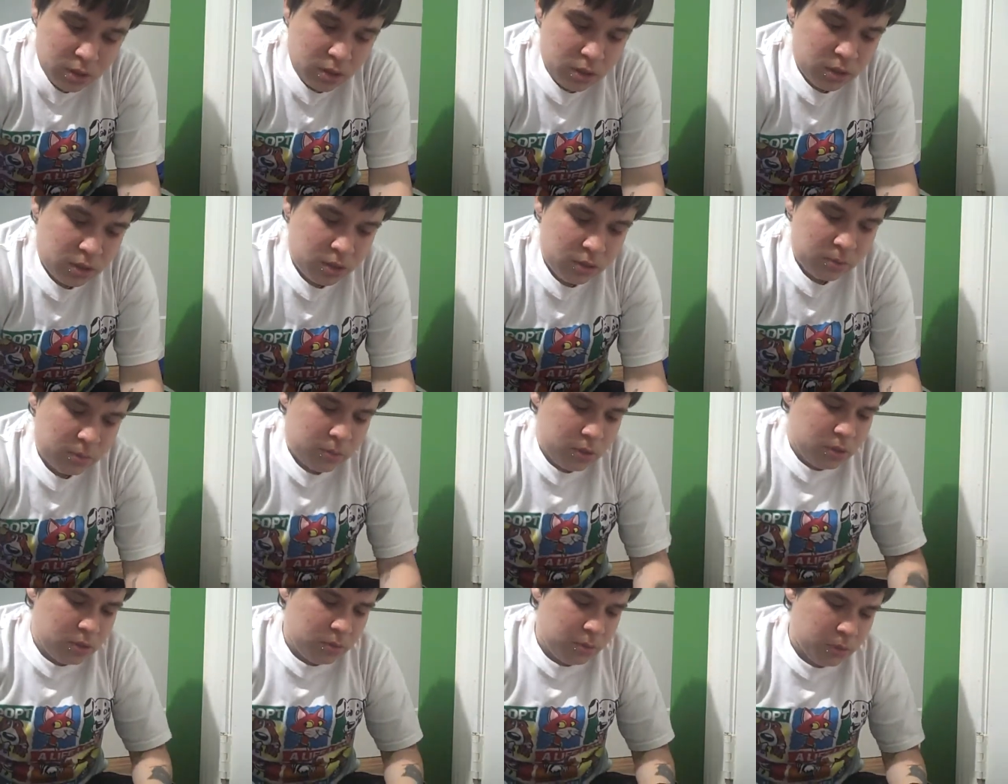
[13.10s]

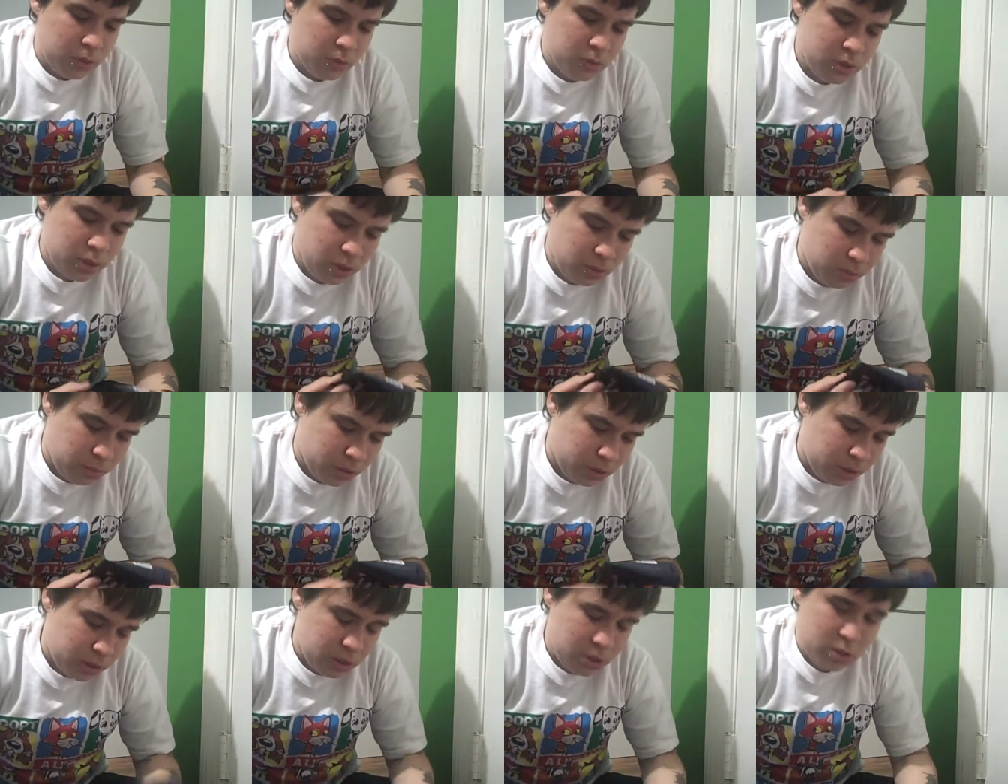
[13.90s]
Mine was kind of
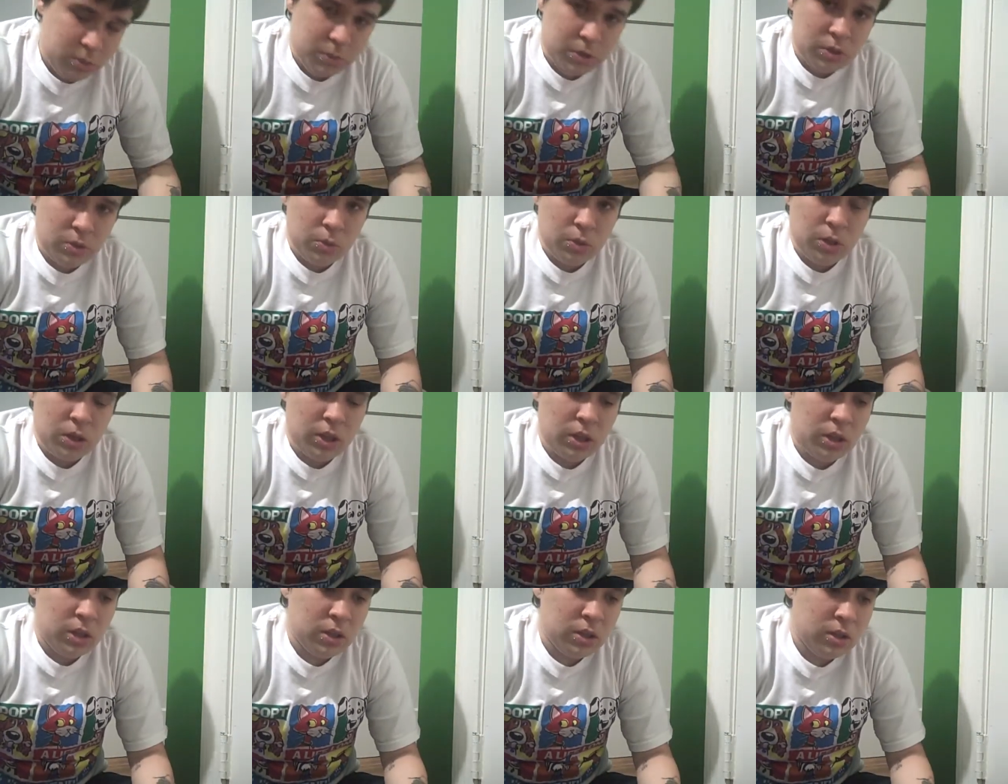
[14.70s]
boring. I just spent it
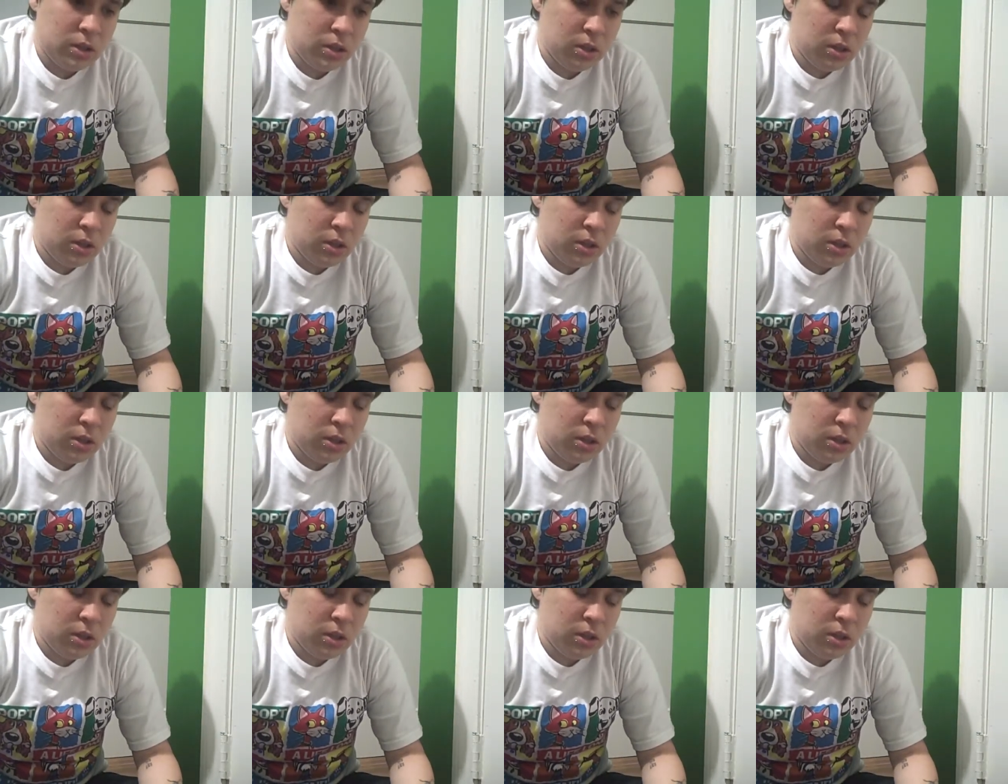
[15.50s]
working